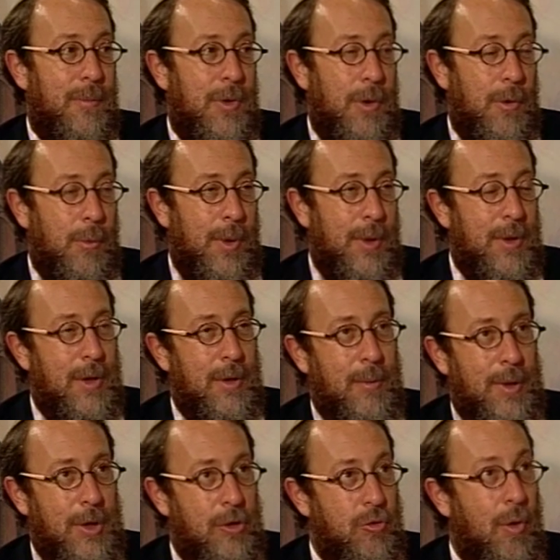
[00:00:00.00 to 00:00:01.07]
when
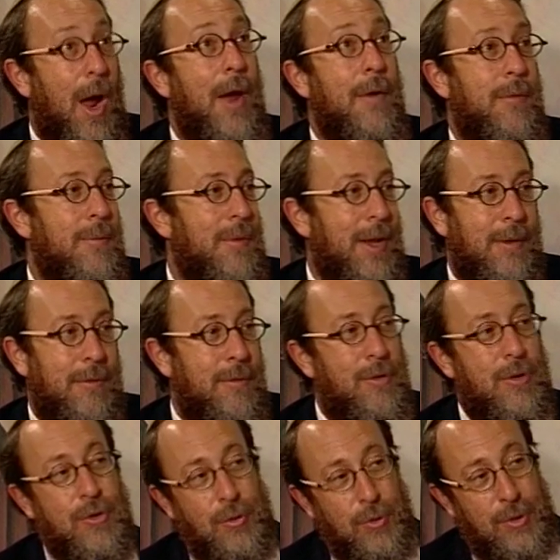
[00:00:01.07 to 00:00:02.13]
the drive from Tel Aviv
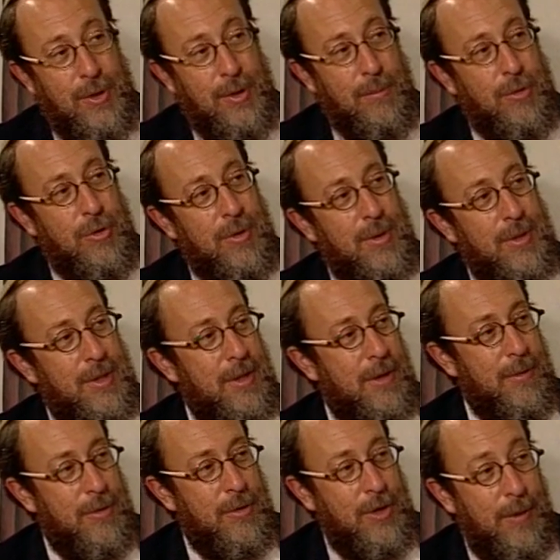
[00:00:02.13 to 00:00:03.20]
to Jerusalem
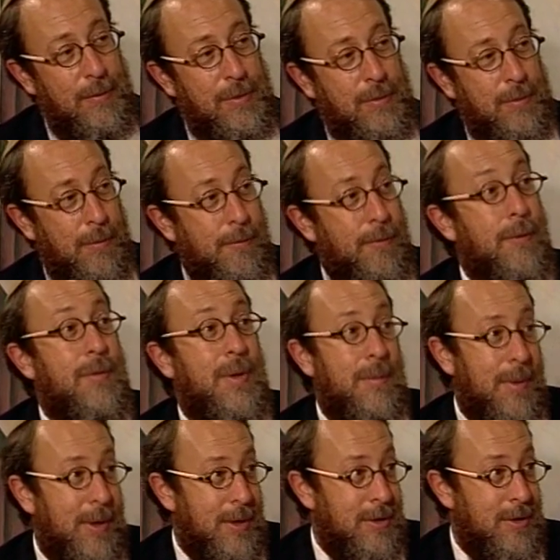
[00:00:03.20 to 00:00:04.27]
shifts from 50
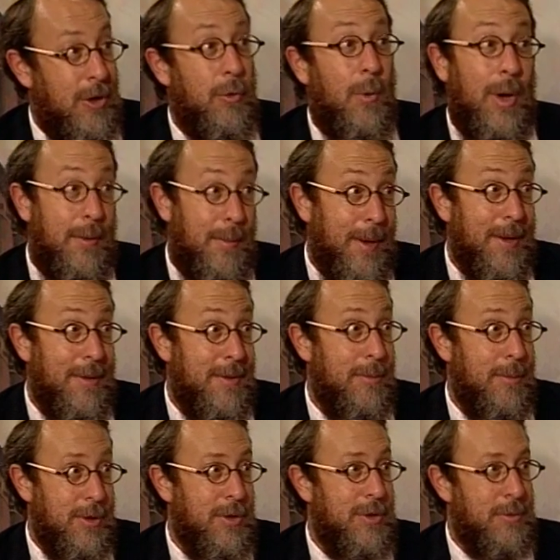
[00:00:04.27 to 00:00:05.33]
minutes to 20
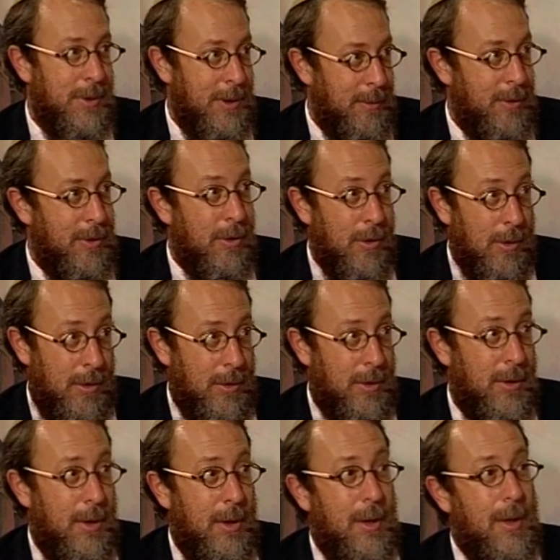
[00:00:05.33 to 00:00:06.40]
minutes, which is really the
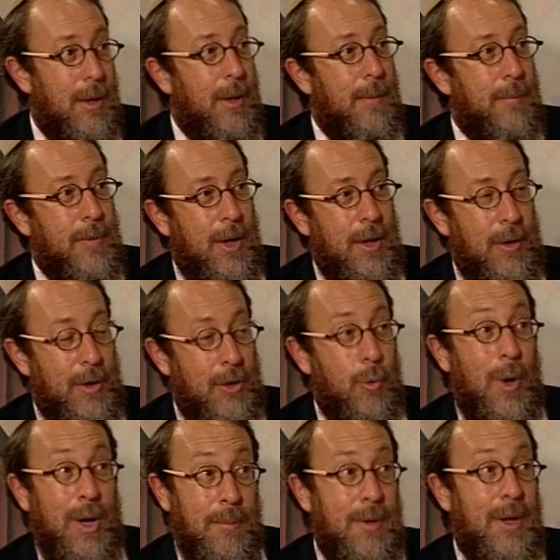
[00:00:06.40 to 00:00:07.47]
goal, a
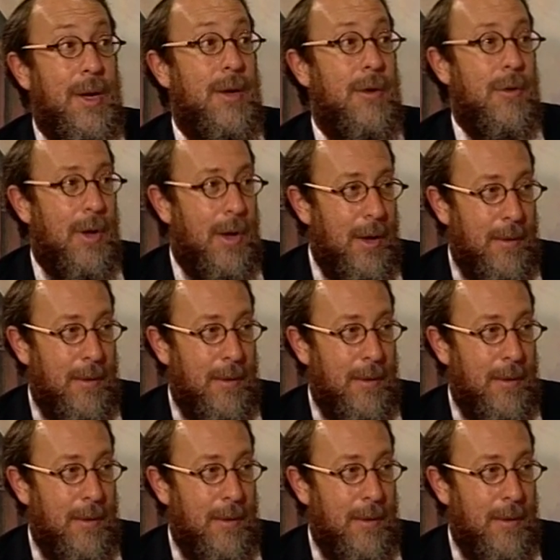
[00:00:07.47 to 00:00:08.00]
20-minute